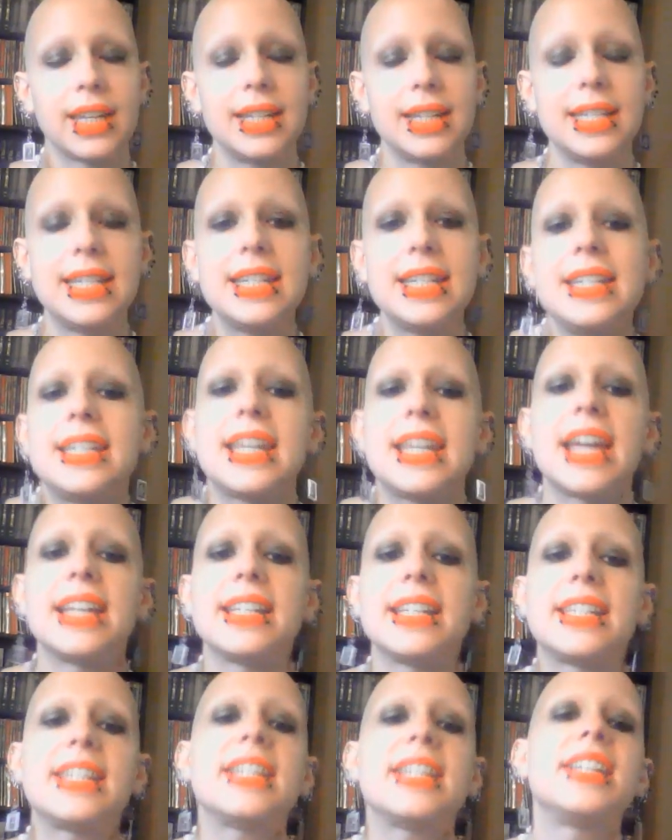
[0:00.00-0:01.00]
didn't
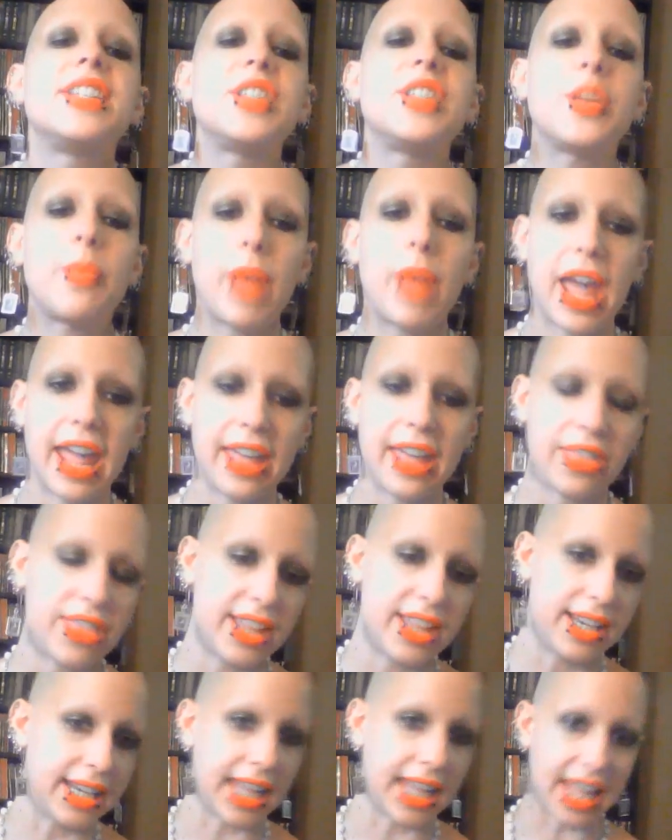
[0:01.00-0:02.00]
anticipate
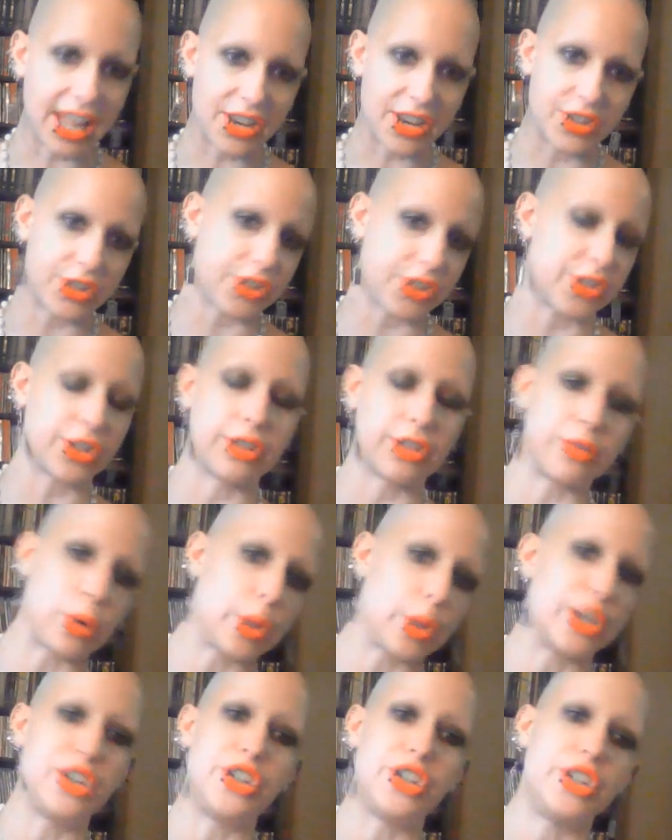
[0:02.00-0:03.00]
the need to serve
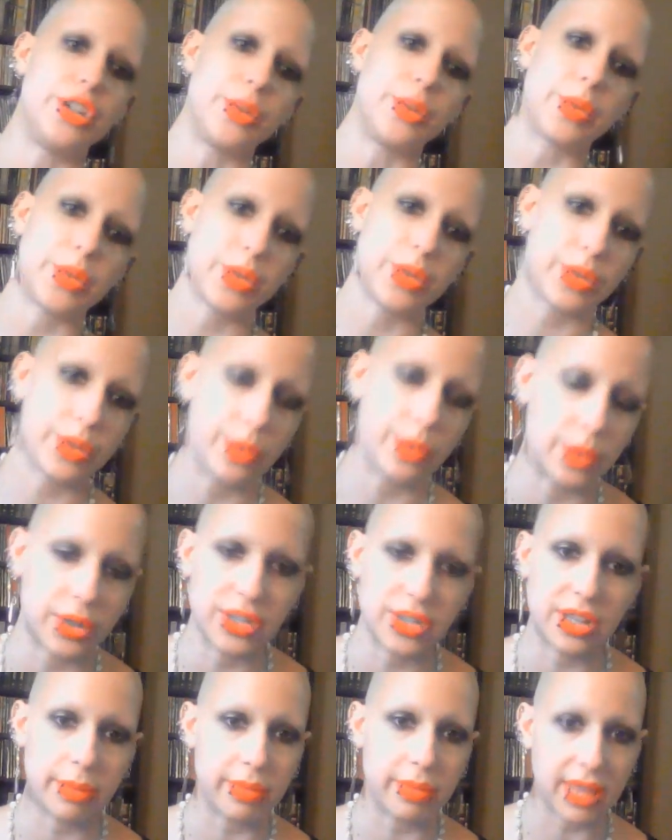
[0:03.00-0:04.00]
orange juice or
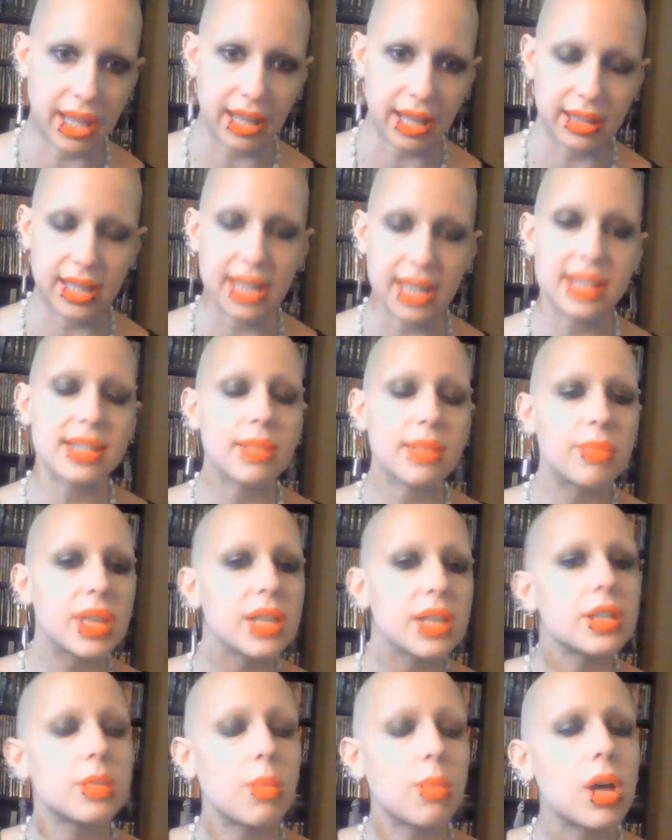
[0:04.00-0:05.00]
something, like
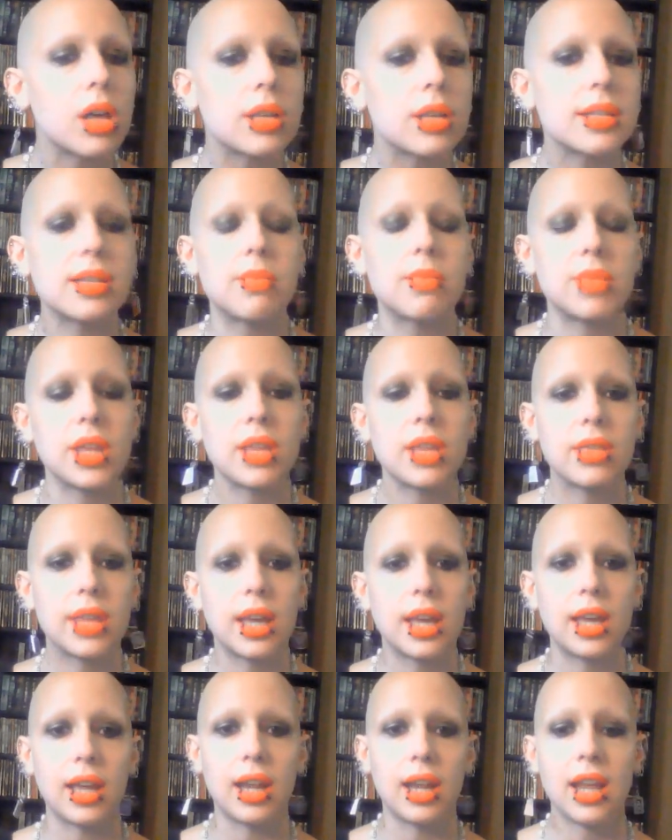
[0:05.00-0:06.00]
something small, something
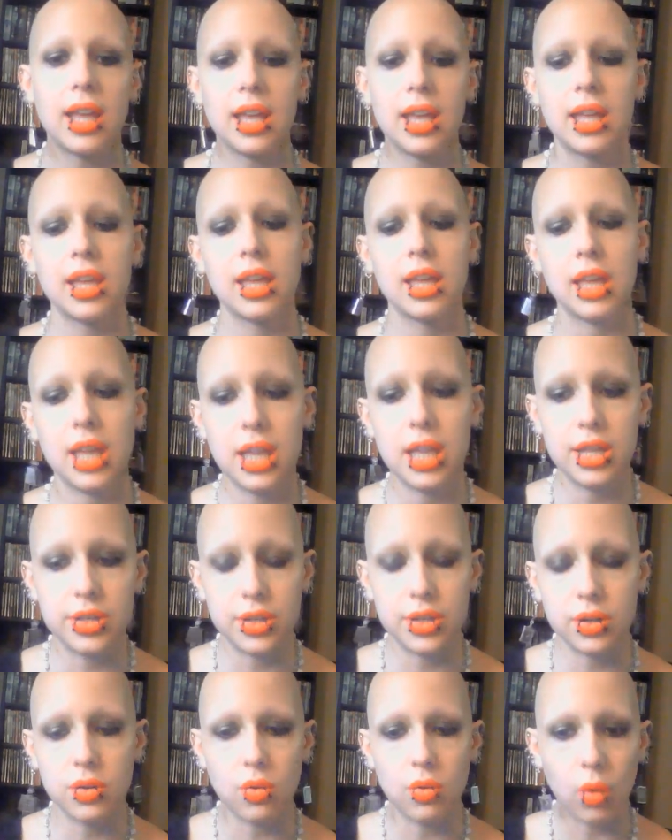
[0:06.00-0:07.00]
that is
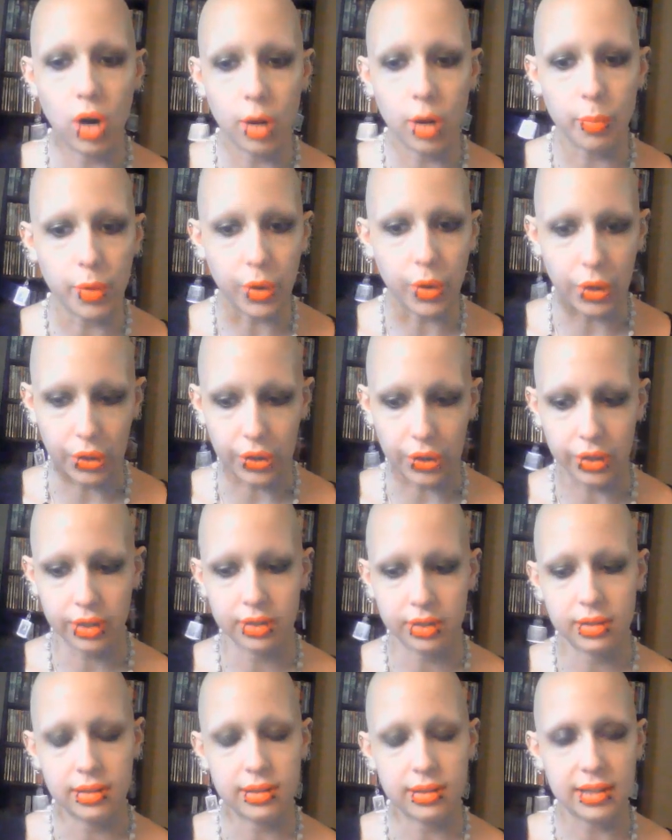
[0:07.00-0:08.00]
a normal,
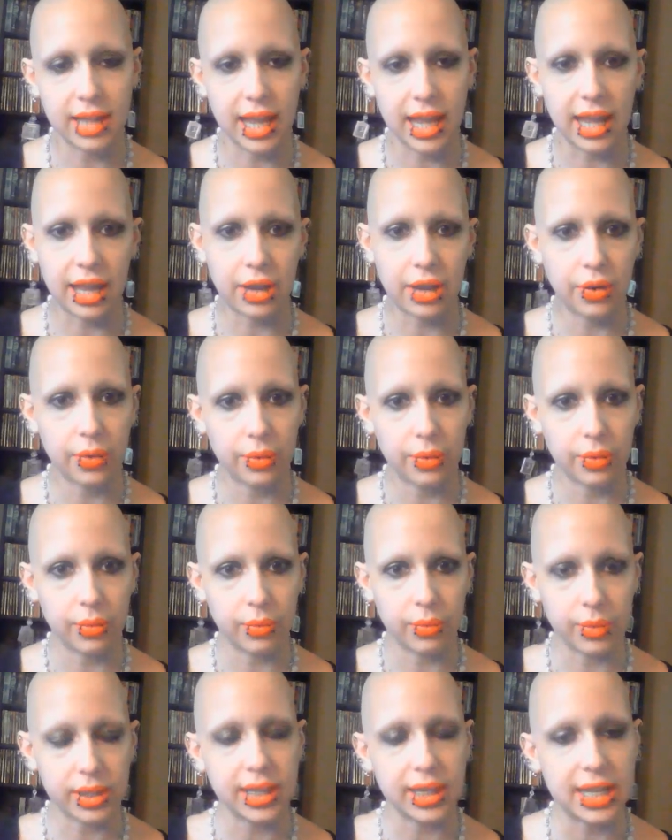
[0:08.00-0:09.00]
like,
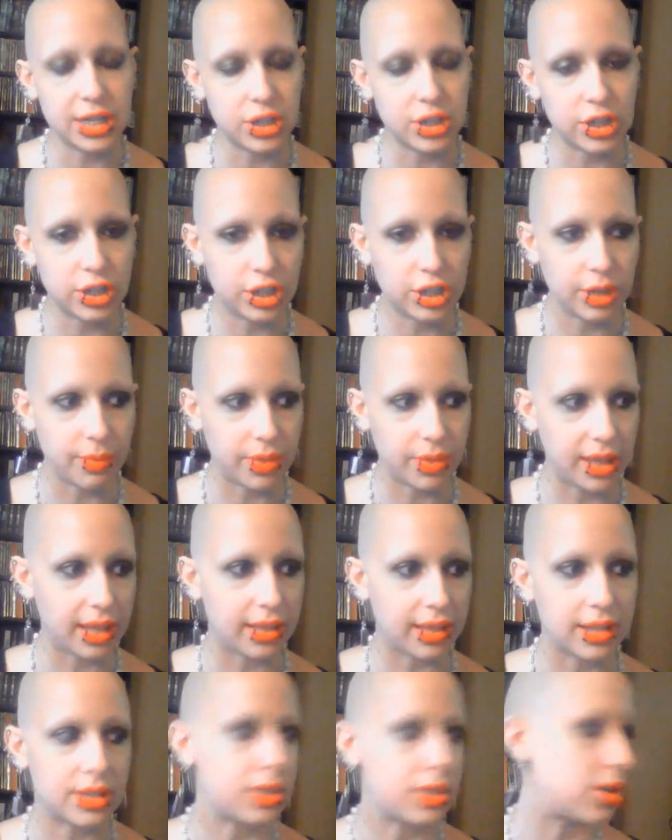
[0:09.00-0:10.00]
relationship thing
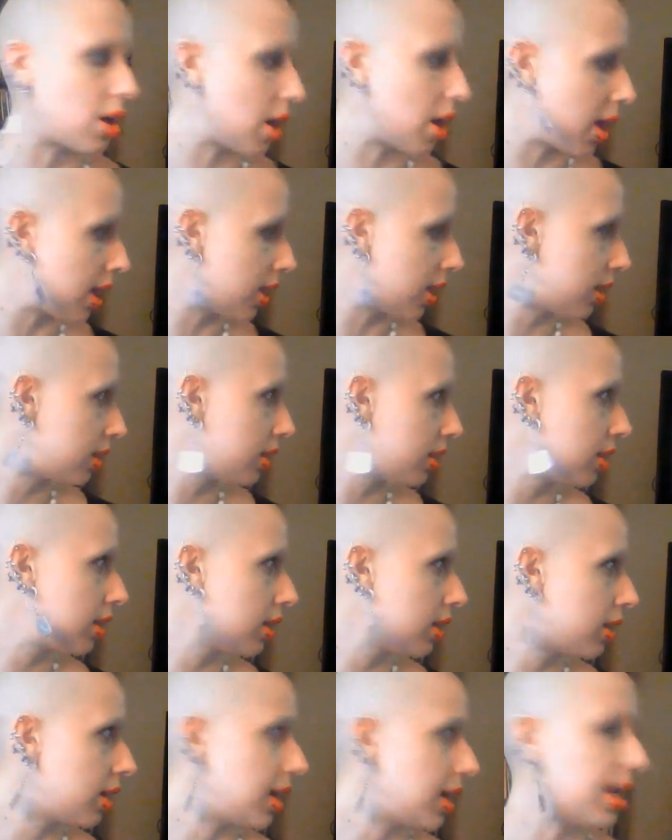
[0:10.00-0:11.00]
that's not
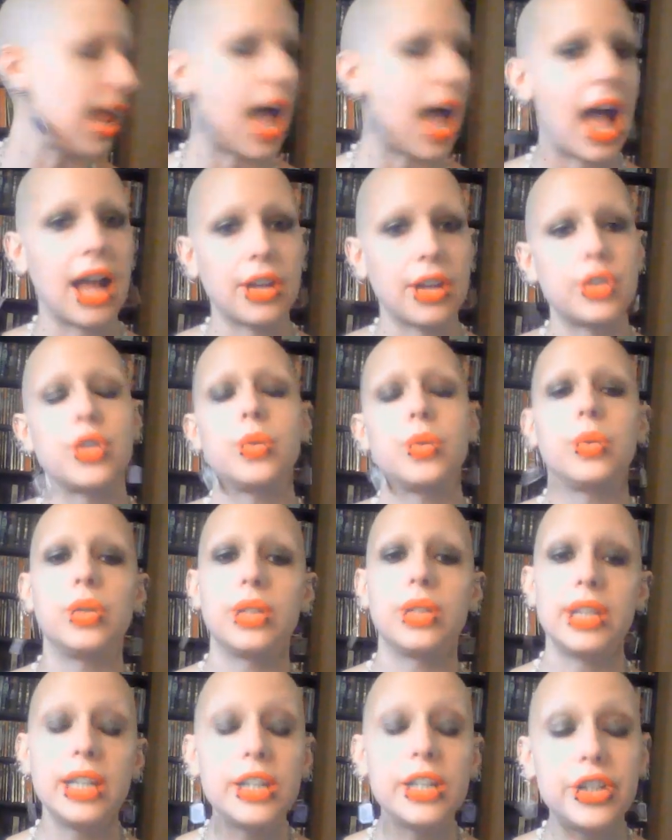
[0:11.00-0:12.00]
an
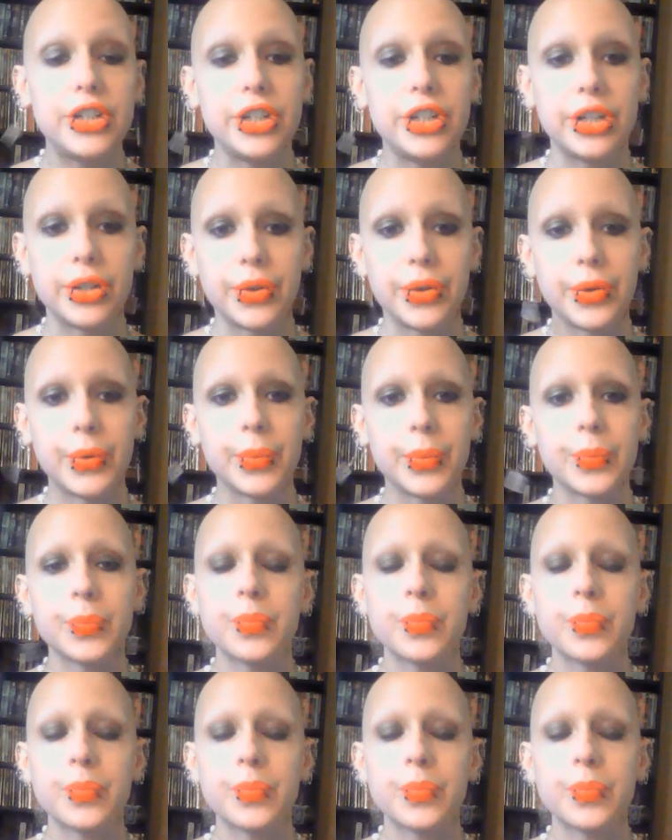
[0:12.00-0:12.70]
actual issue,